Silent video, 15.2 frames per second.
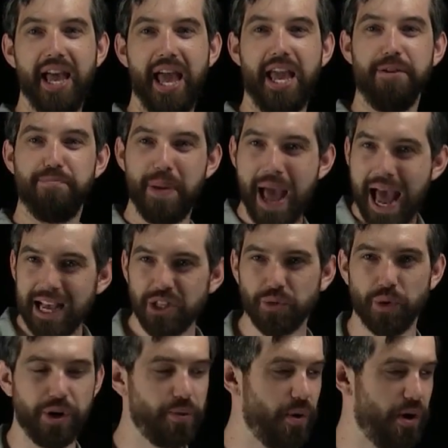a
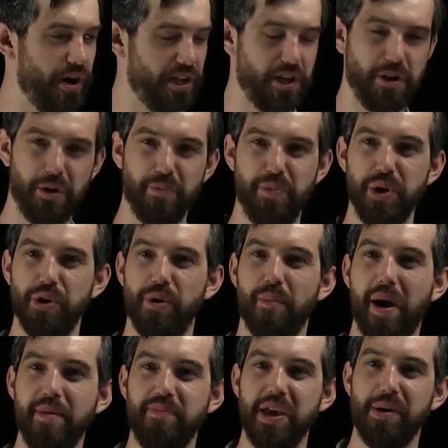password where a computer
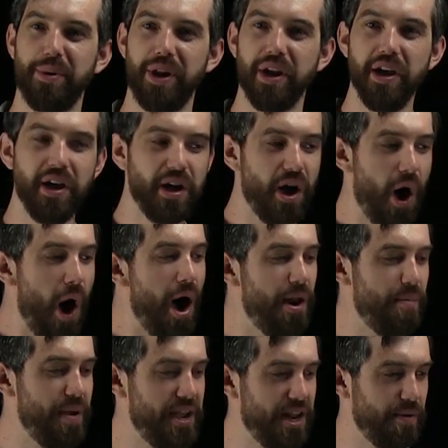might be able to
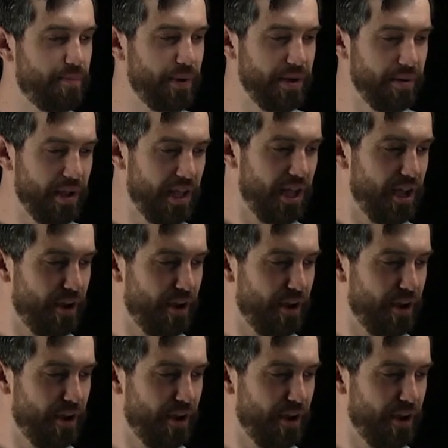automate it, but